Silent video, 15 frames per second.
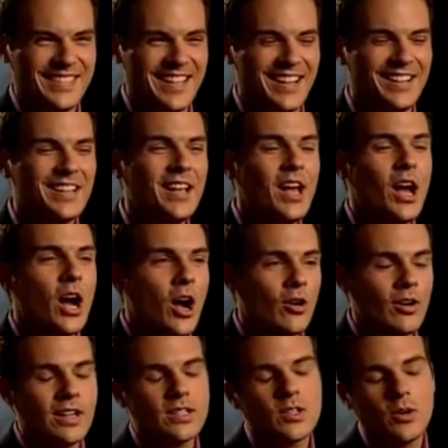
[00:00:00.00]
Yeah. All
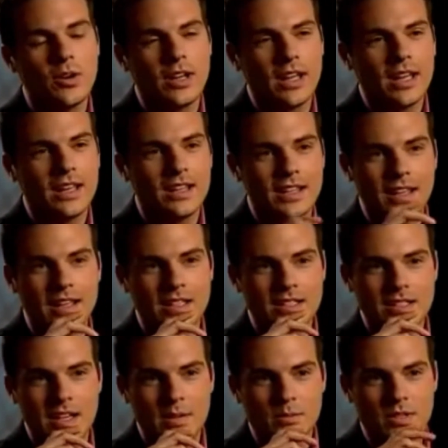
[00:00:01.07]
right, so it's
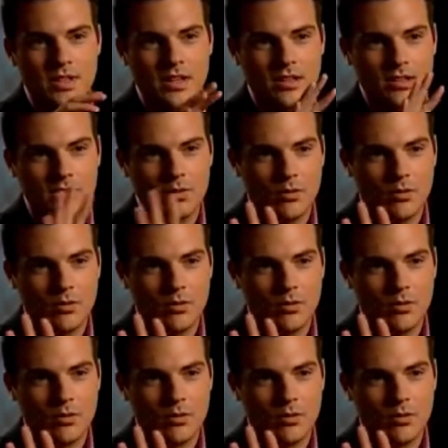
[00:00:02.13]
time to kind of